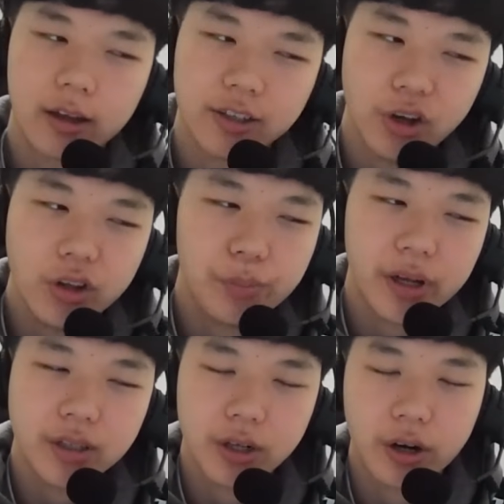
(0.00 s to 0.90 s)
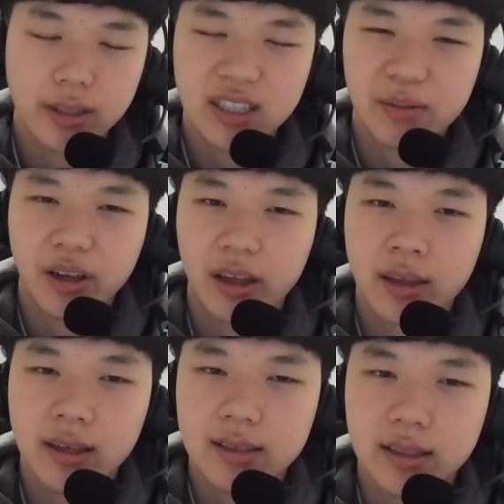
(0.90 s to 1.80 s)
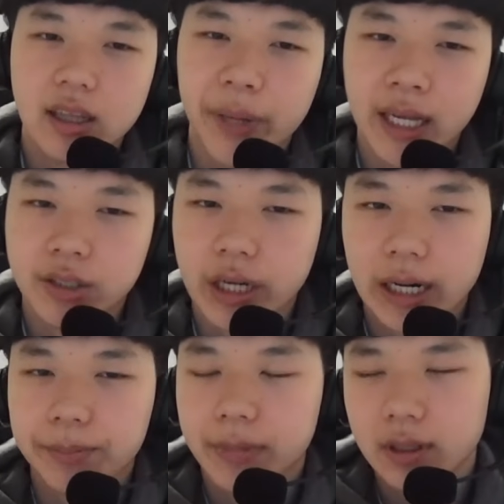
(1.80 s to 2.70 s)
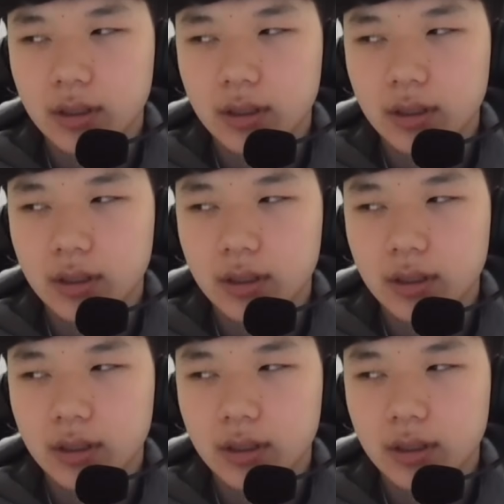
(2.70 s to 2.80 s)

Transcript: Because all the players on our team are like easily the best, right?